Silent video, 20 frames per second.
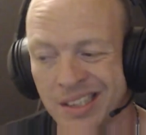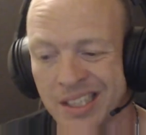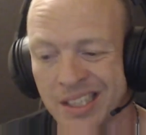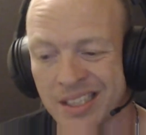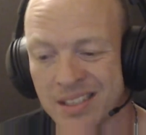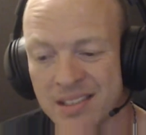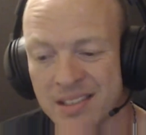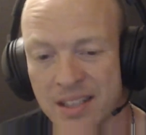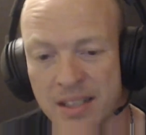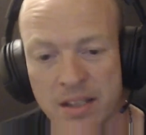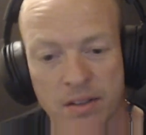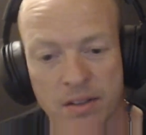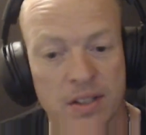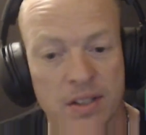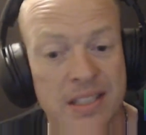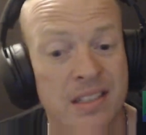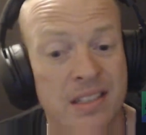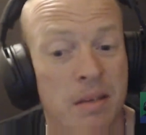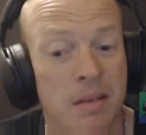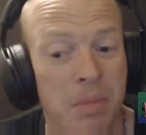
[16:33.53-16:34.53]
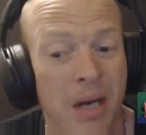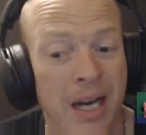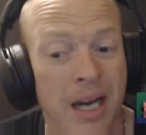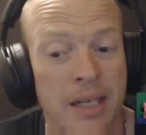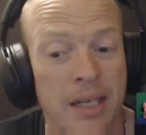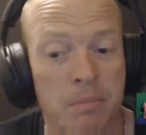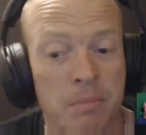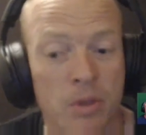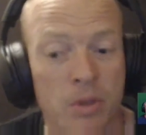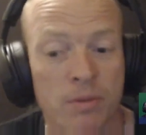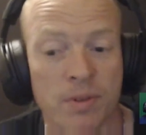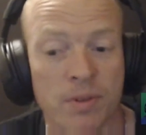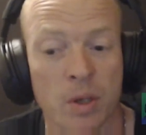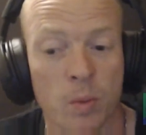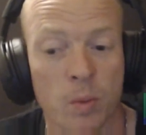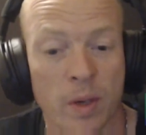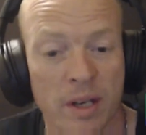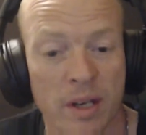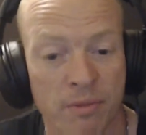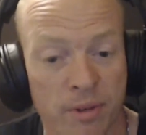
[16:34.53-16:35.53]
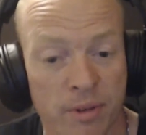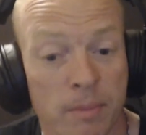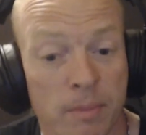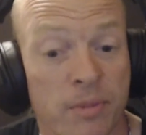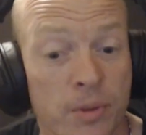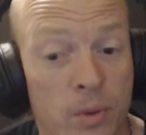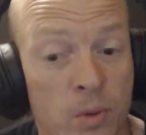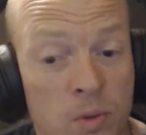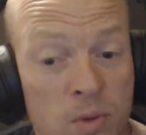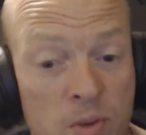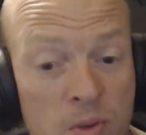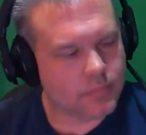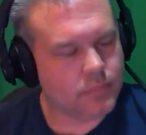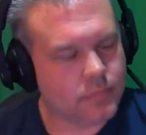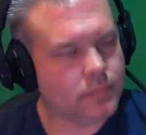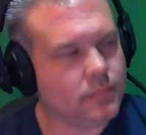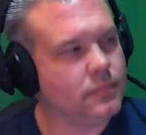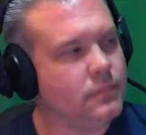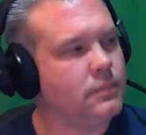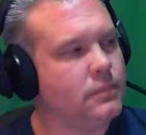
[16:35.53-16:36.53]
you can see the reasoning behind moving away from phones for